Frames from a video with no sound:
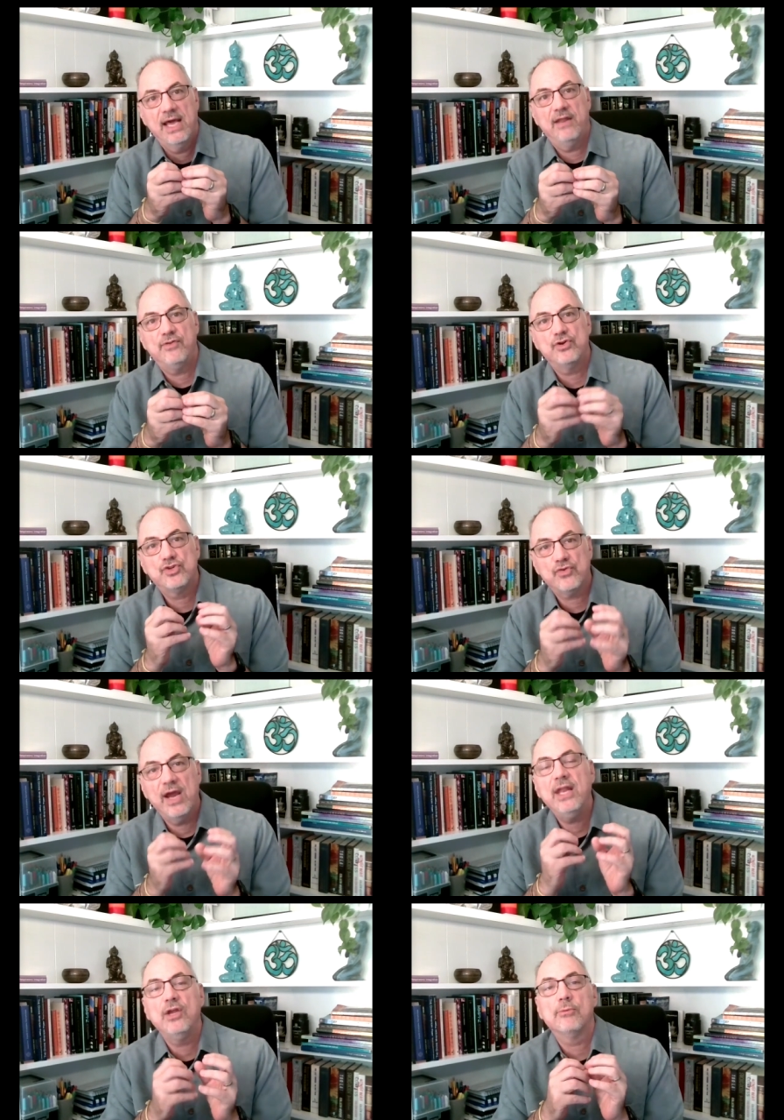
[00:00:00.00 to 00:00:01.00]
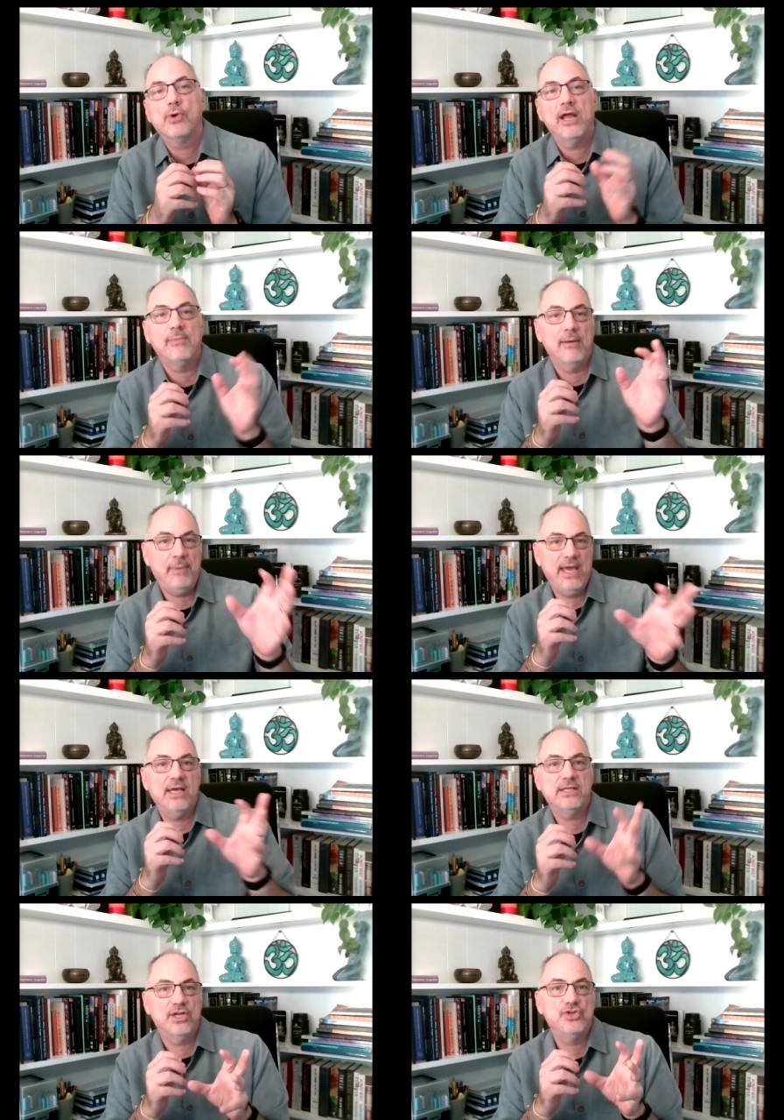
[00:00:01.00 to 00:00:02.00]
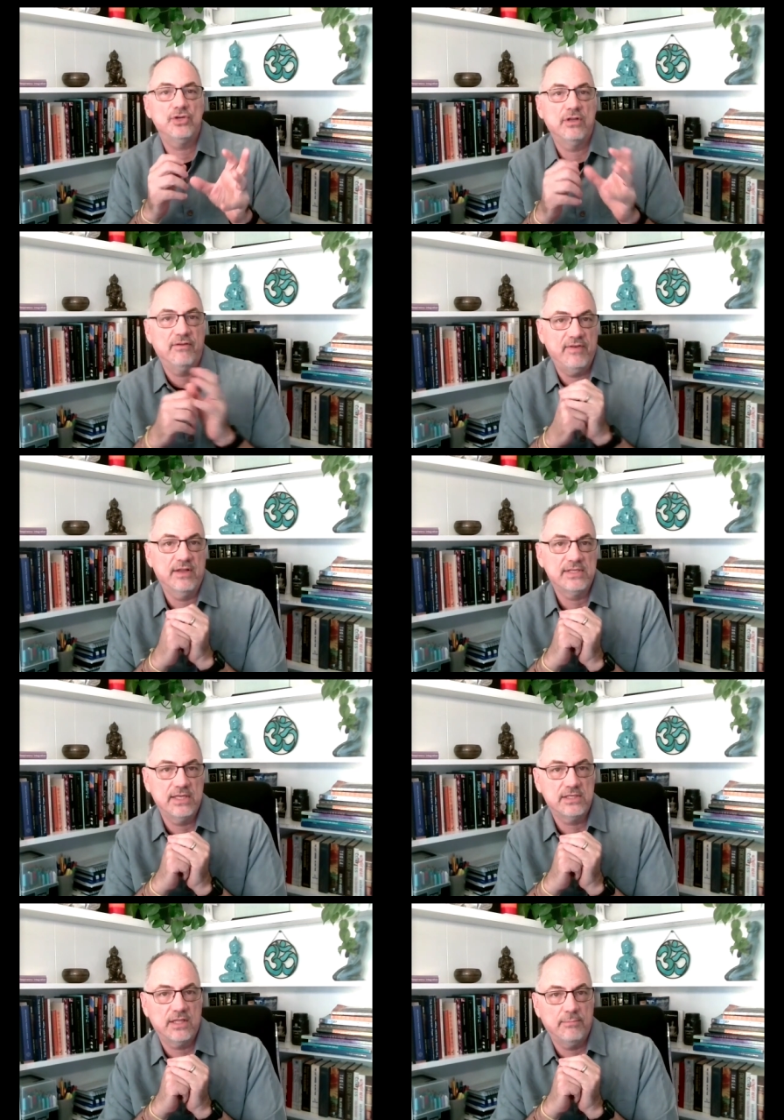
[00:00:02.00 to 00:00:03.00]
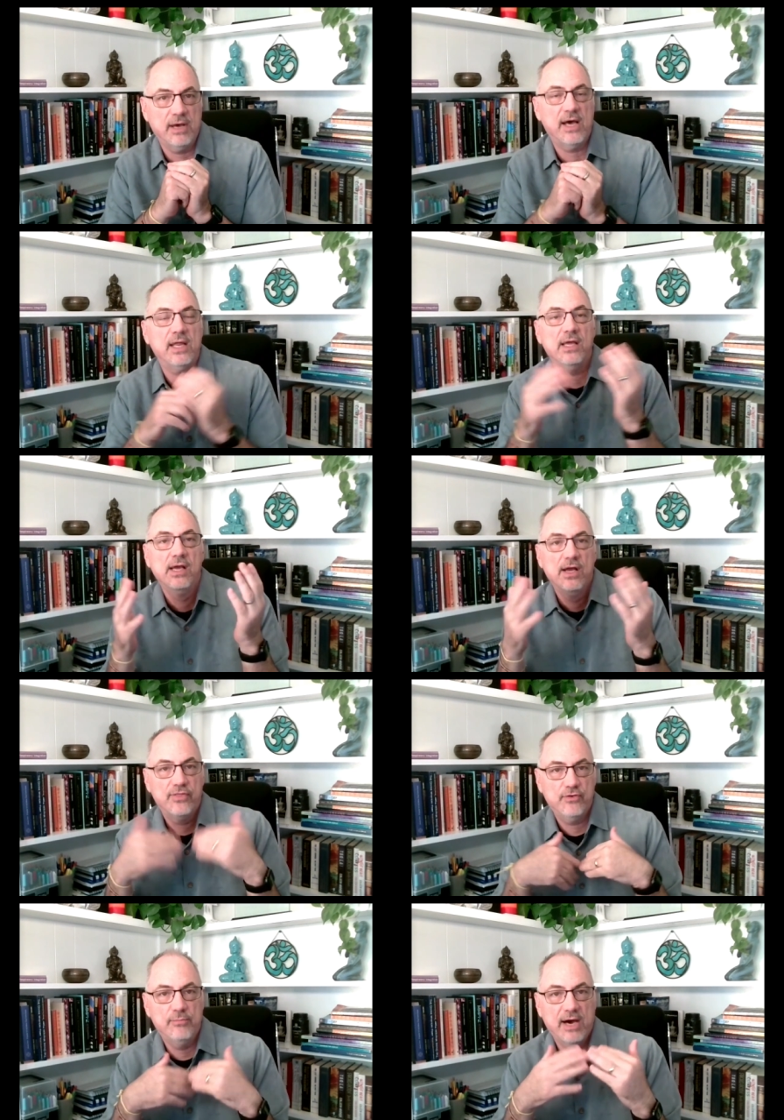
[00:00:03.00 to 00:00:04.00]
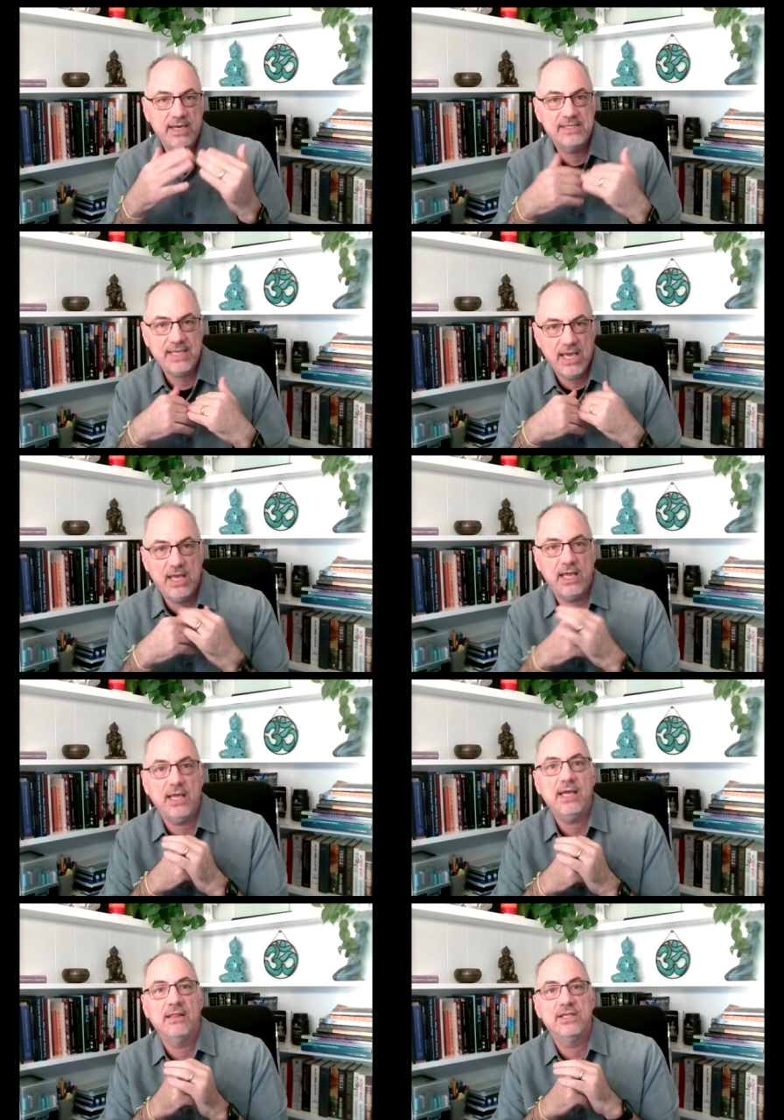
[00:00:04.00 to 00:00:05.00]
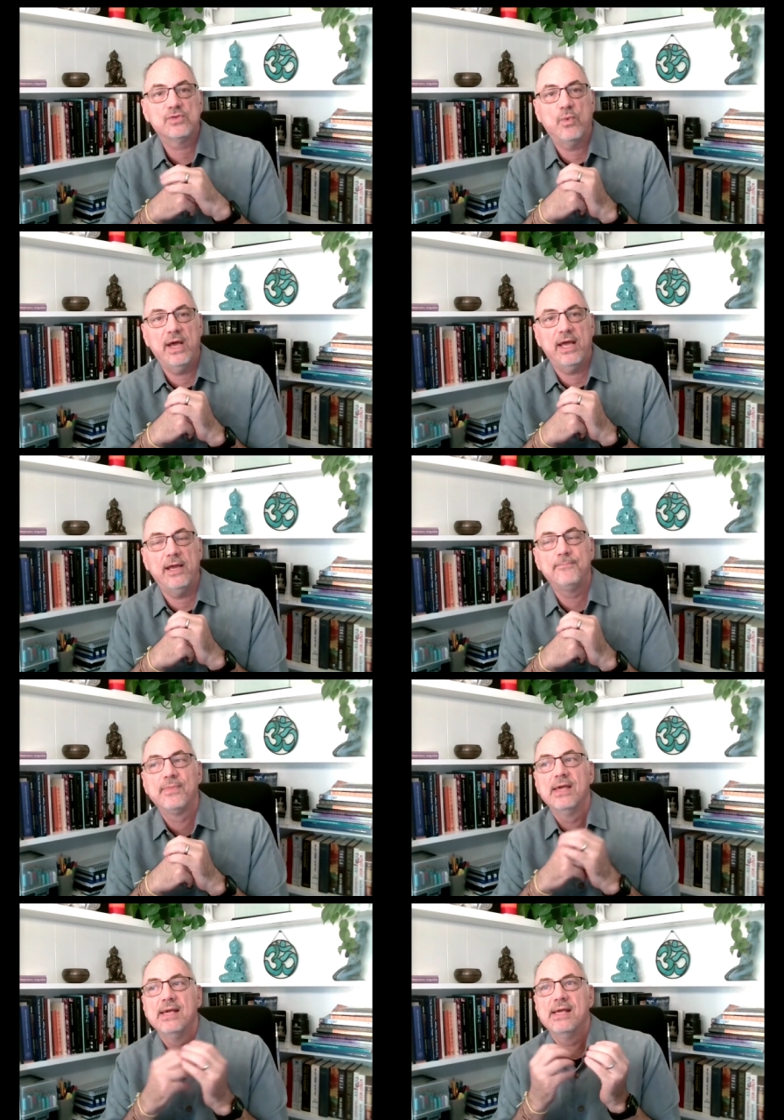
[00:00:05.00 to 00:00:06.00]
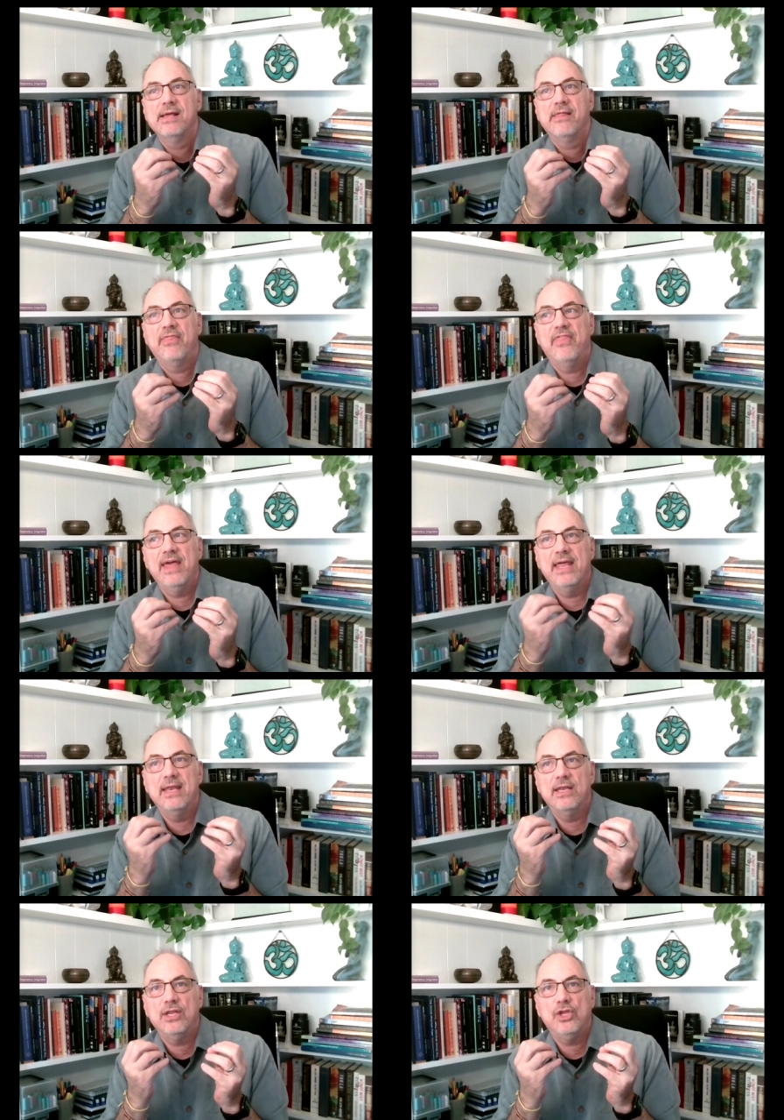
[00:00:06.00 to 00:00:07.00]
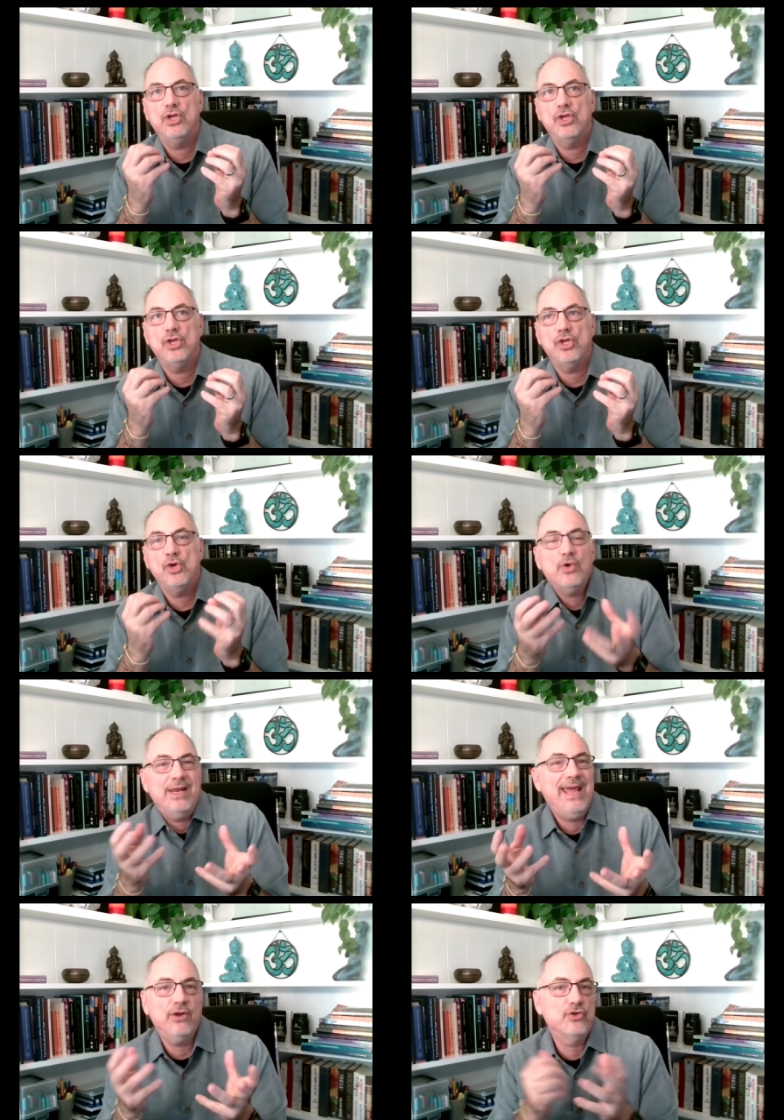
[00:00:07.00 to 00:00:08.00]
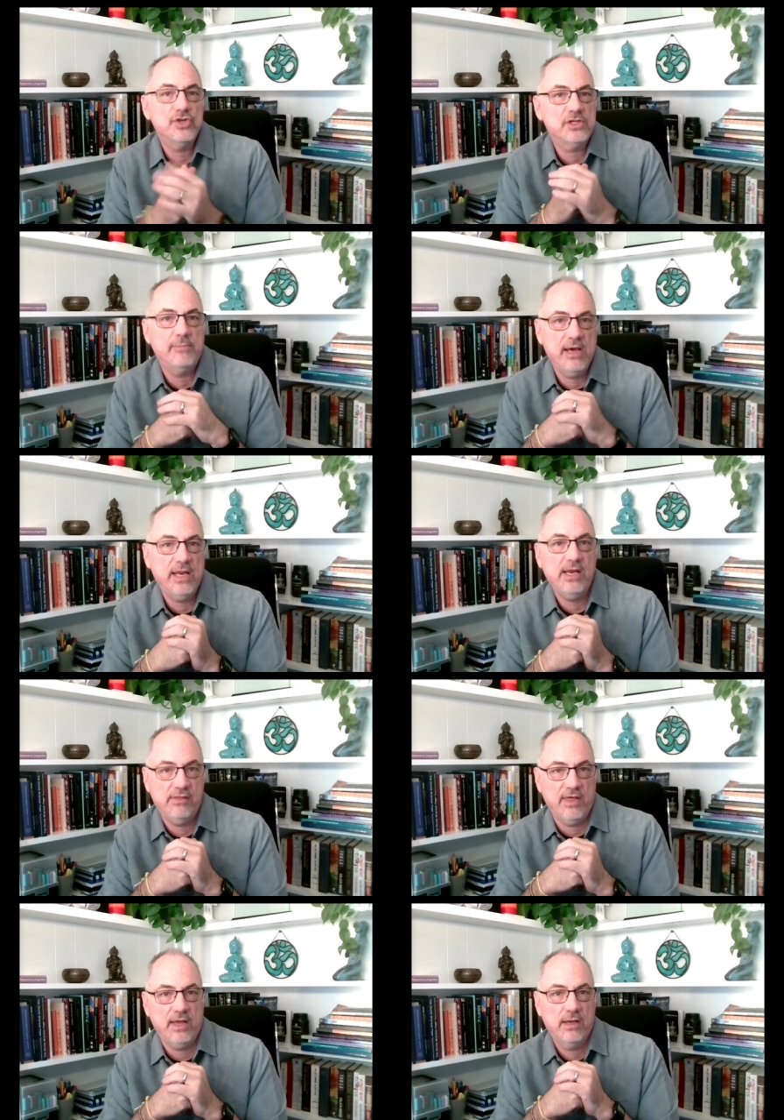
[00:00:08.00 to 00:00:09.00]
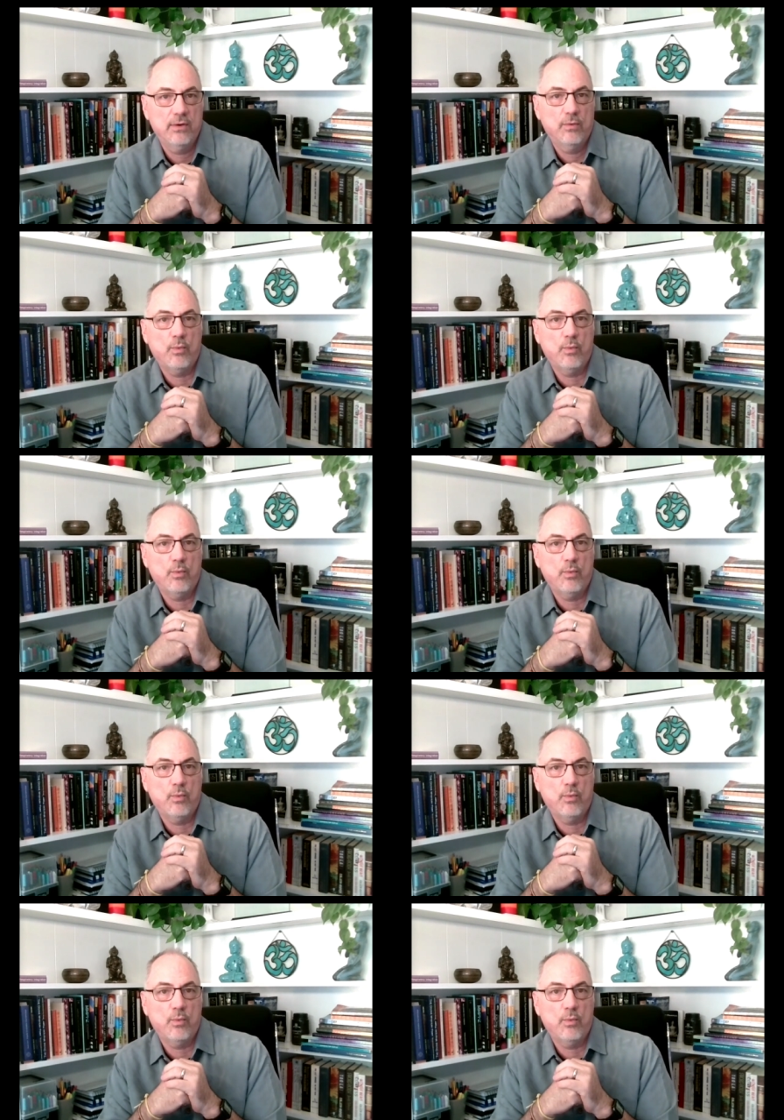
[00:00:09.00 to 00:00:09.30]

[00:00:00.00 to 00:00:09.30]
and if you're training your brain by paying attention to the felt sense of the body through body scanning in this way, then you, you can handle just about anything.